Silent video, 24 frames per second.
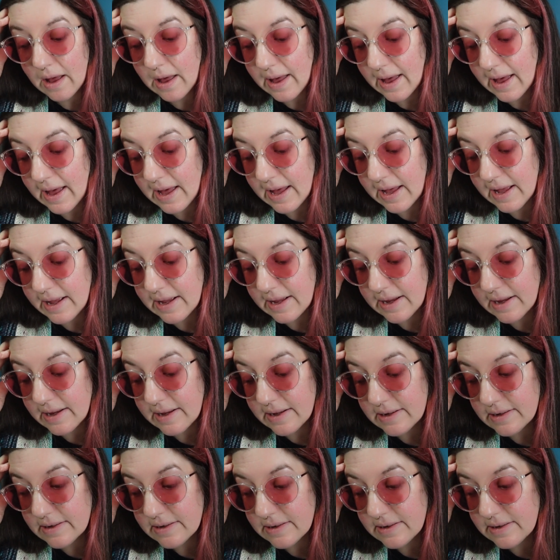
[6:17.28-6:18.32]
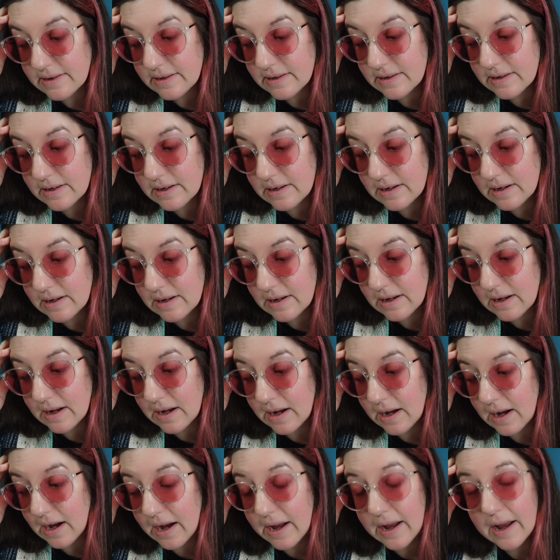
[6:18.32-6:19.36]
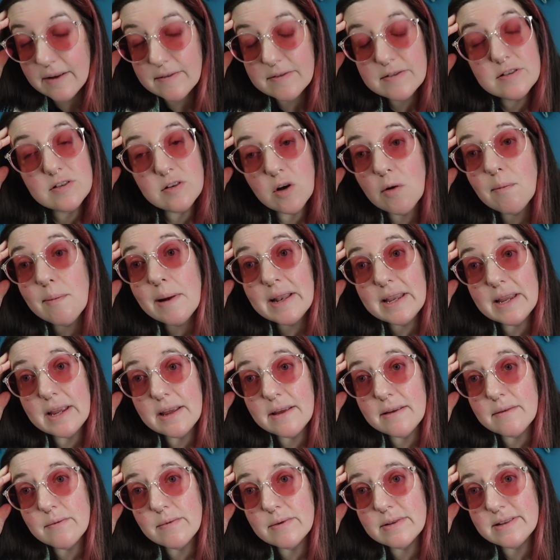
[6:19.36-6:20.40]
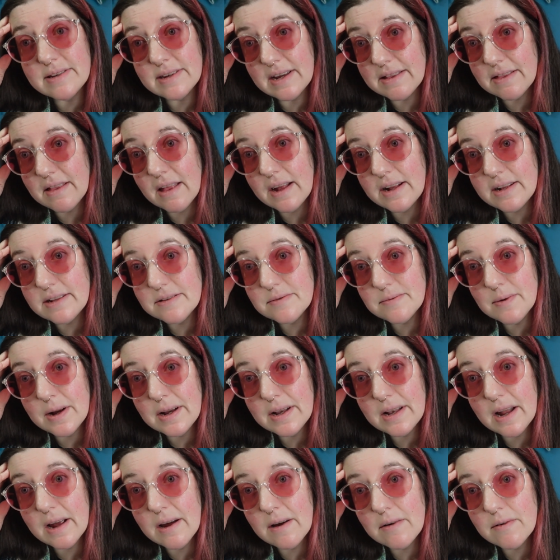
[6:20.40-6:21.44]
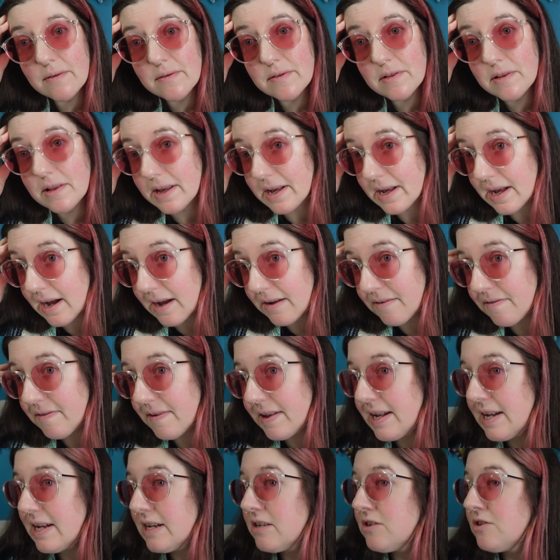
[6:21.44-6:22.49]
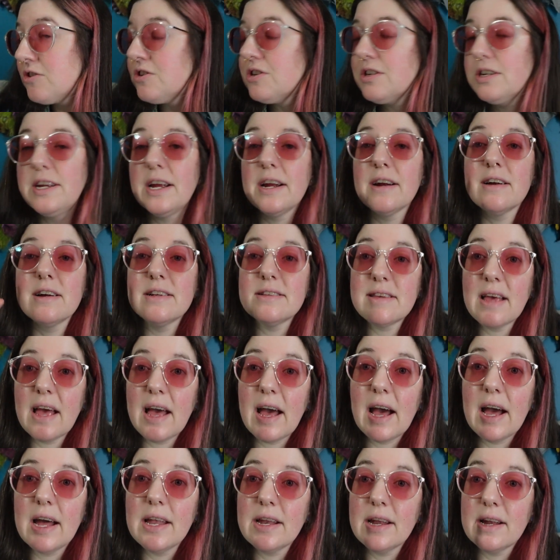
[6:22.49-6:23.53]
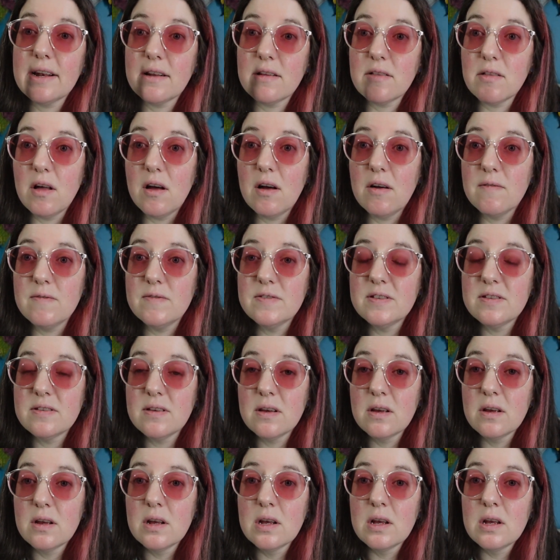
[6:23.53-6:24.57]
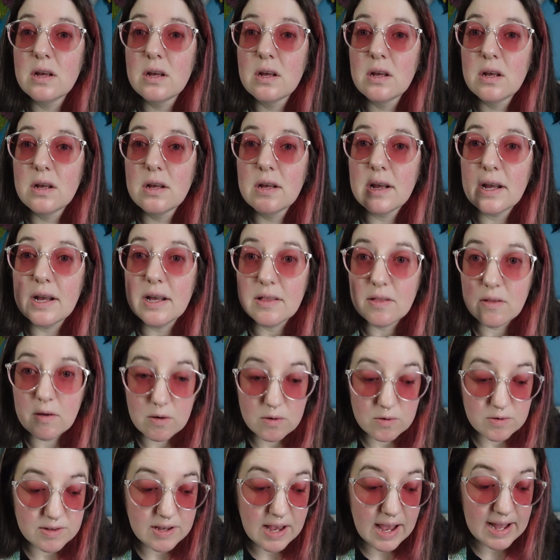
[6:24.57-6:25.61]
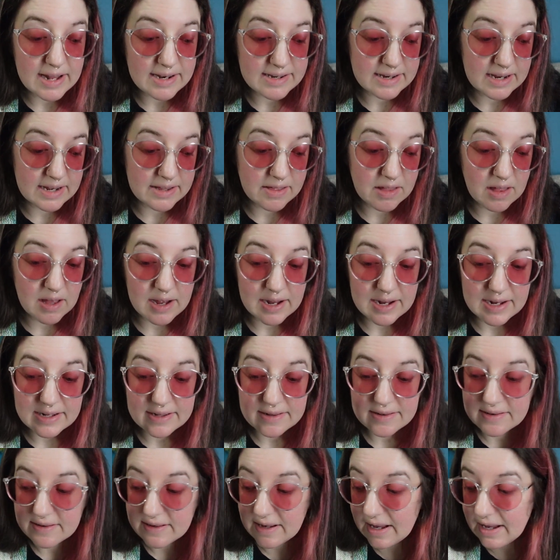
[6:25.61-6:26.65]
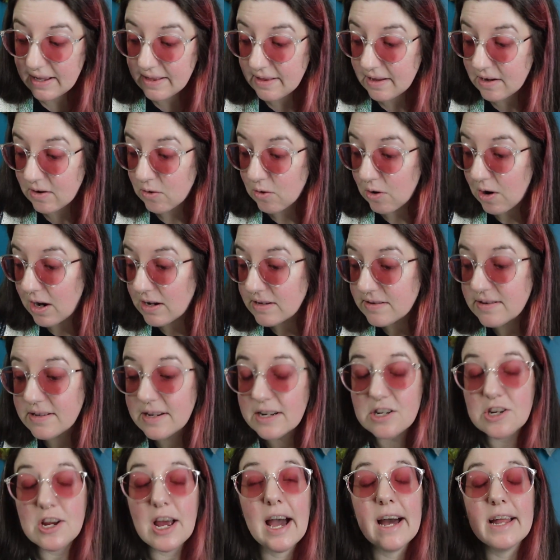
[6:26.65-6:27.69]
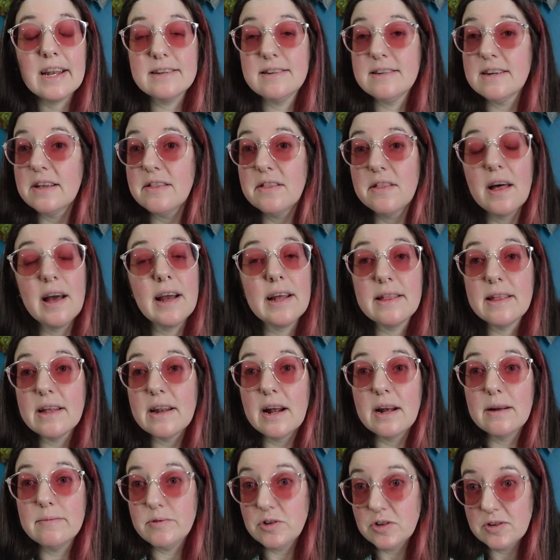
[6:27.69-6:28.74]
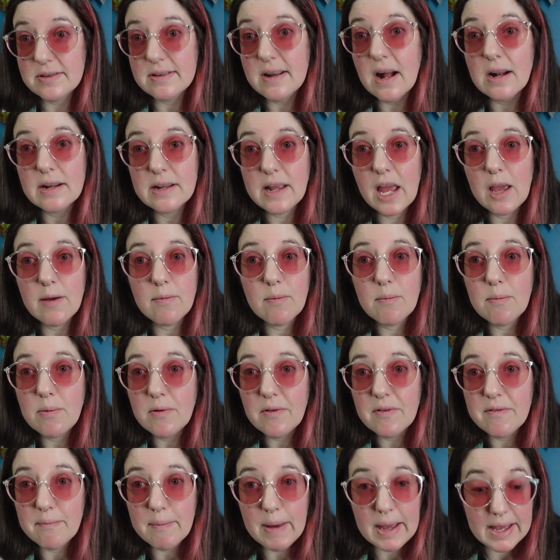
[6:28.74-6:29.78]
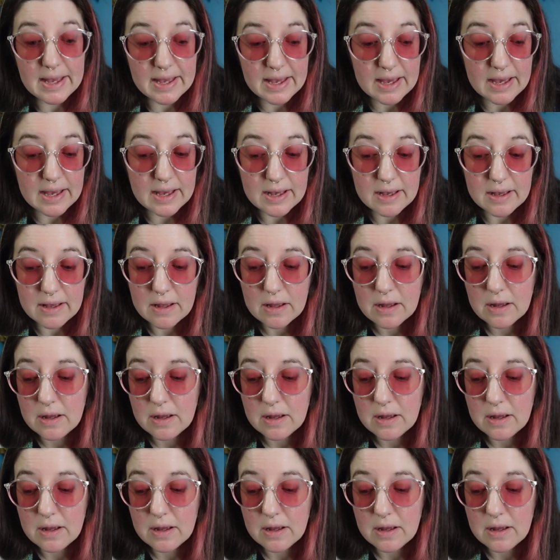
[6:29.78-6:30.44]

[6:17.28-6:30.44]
and I have so many with deadlines right now. Like, I finished Garrett's hat and gloves, and those had deadlines, and the cross stitch had a deadline that I'm just not capable of making.